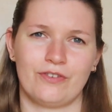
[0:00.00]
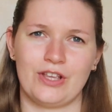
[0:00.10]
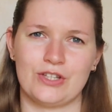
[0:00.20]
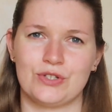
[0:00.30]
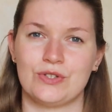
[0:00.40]

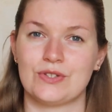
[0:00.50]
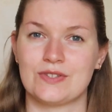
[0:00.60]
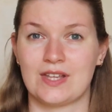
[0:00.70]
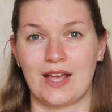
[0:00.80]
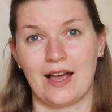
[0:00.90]

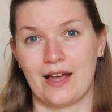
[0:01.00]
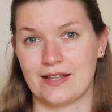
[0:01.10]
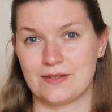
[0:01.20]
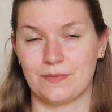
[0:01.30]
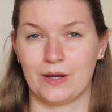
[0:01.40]
issues
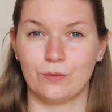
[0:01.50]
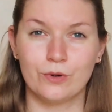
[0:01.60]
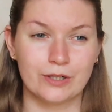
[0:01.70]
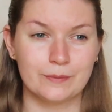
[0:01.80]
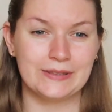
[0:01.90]
at my
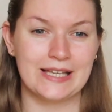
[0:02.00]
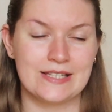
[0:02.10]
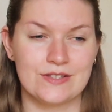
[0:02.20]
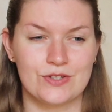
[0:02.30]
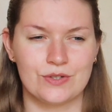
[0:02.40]

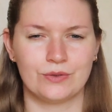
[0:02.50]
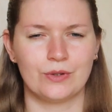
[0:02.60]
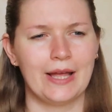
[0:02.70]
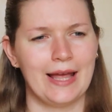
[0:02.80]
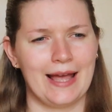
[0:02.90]
workplace too,